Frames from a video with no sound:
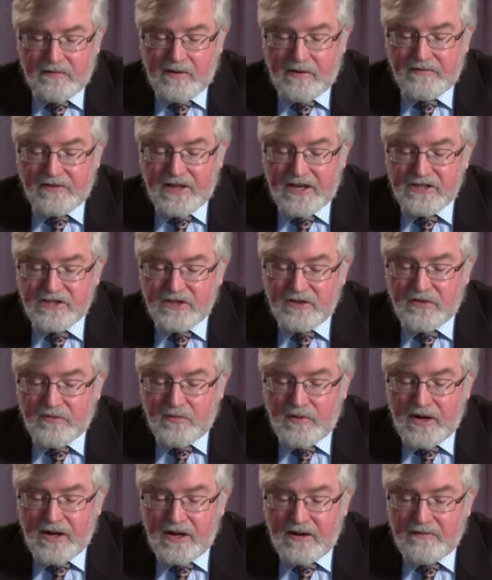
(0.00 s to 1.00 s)
Revelation
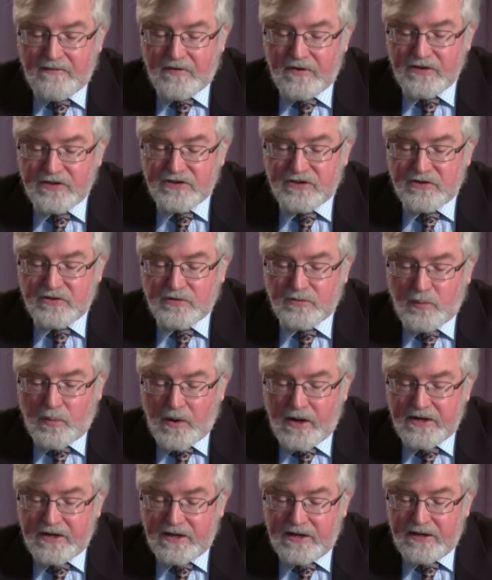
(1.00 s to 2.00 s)
3 and verse
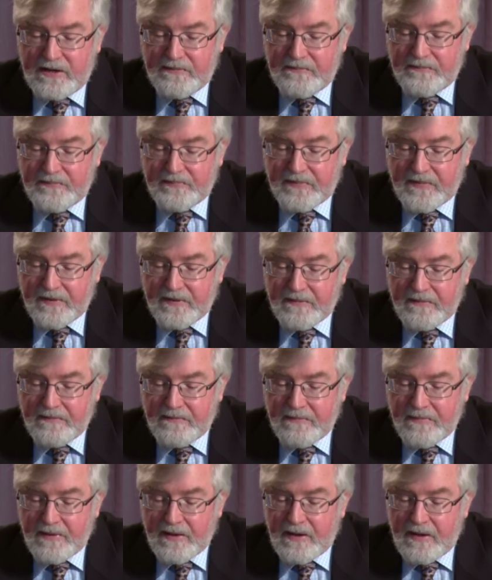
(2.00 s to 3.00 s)
20
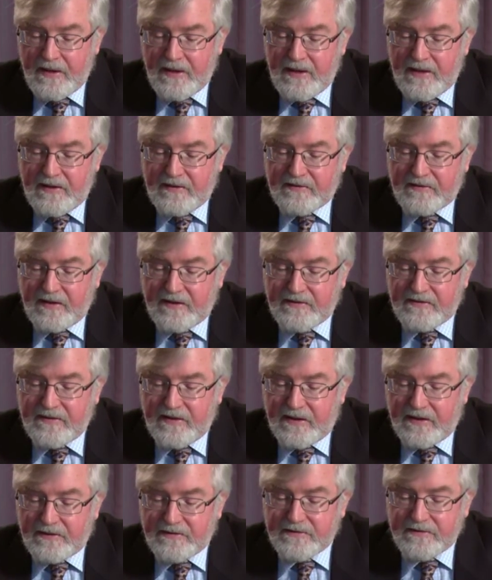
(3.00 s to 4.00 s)
says
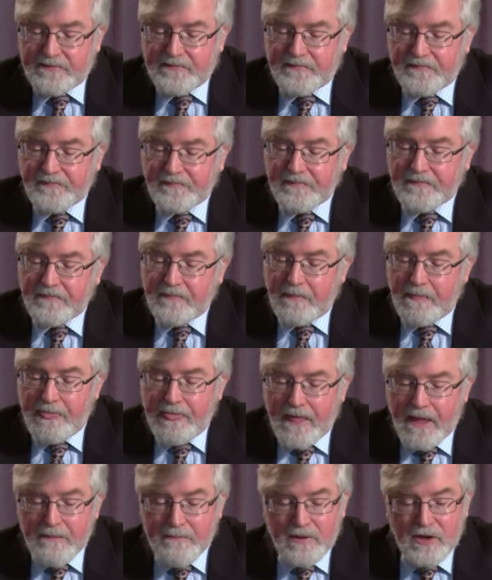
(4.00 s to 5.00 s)
this,
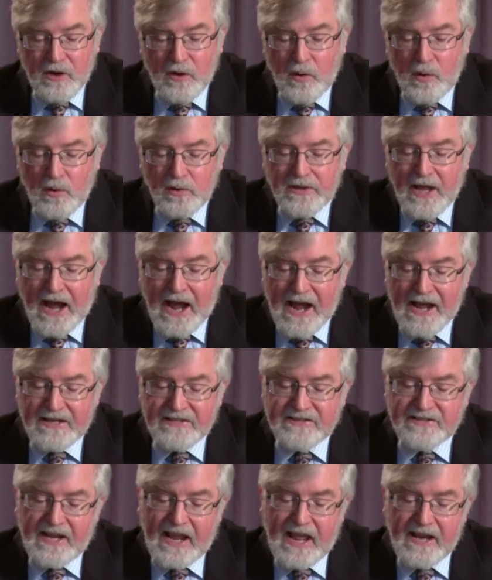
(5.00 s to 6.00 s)
Behold,
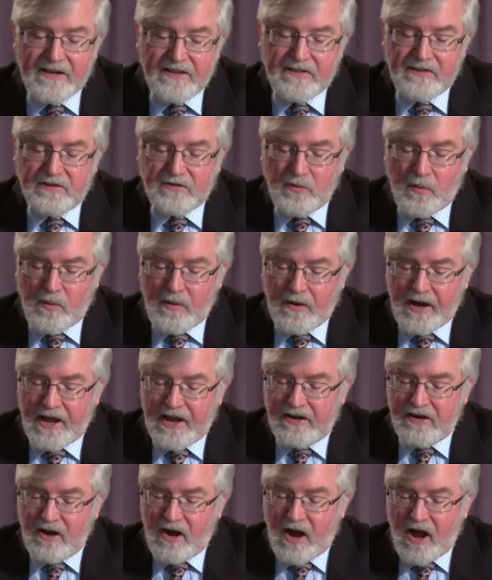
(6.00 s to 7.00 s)
I stand at the door
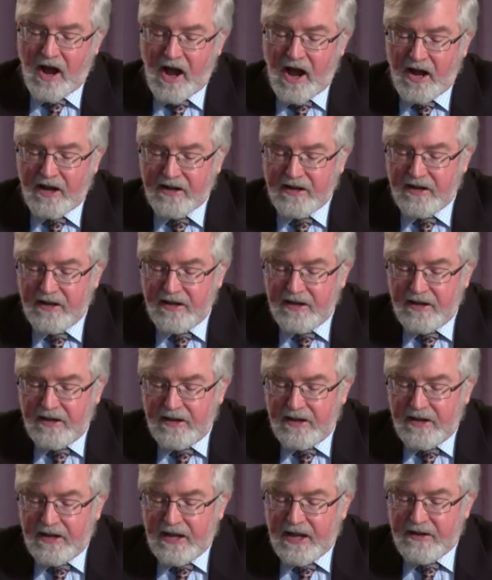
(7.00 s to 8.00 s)
and knock.
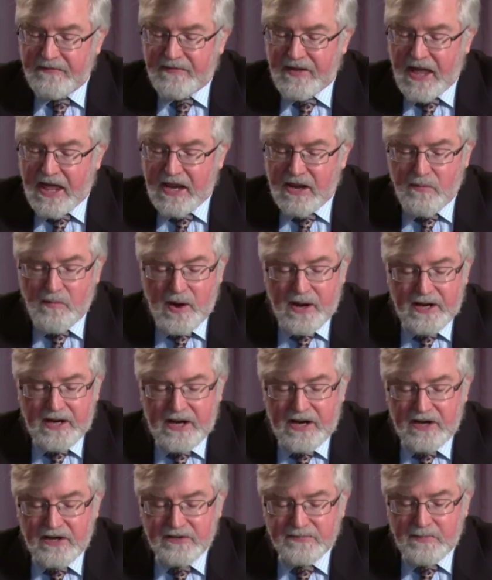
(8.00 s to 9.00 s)
If anyone
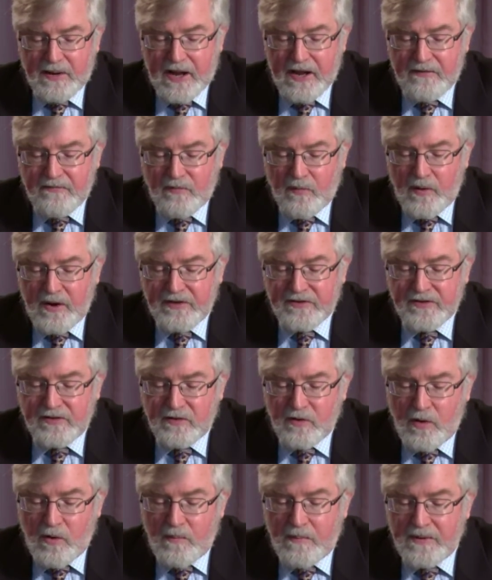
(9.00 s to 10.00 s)
hears my voice
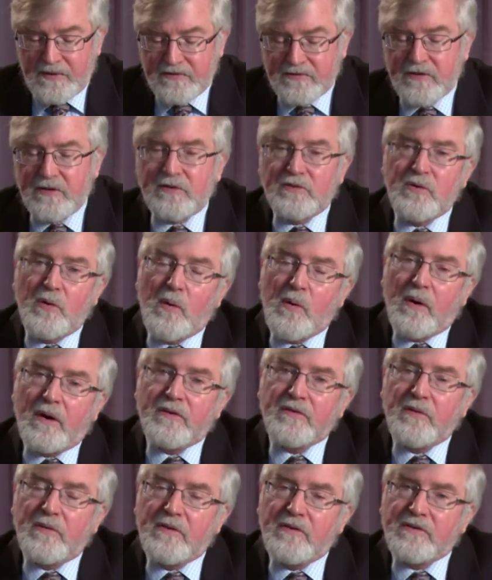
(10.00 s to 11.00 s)
and opens the
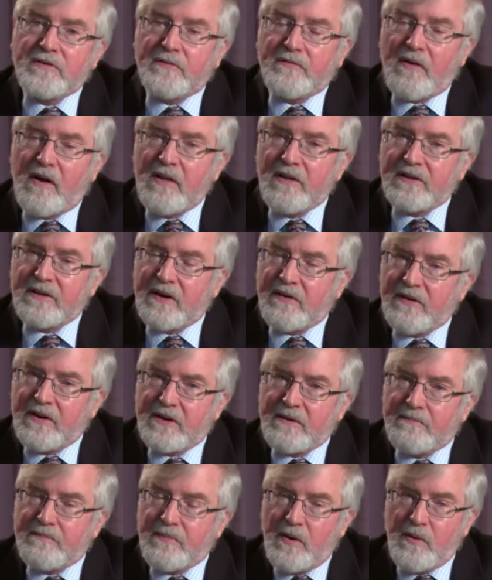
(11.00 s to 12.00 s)
door, so there's a
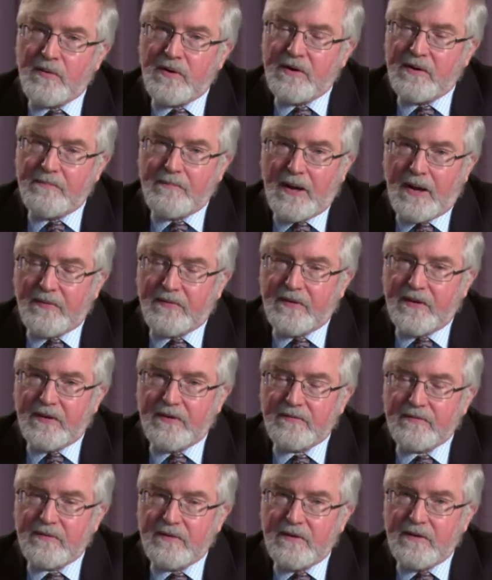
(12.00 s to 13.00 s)
voluntary component about
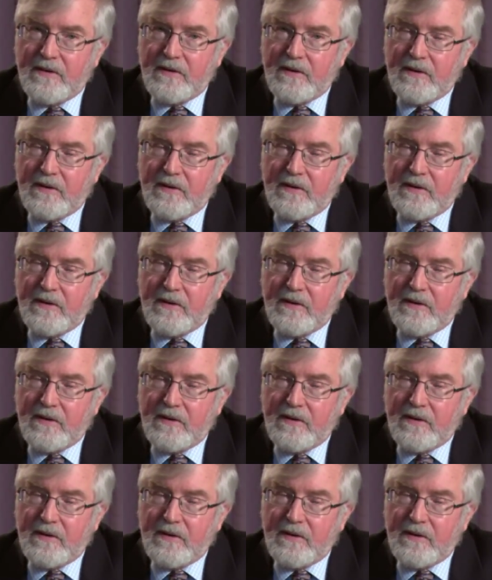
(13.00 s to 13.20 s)
this.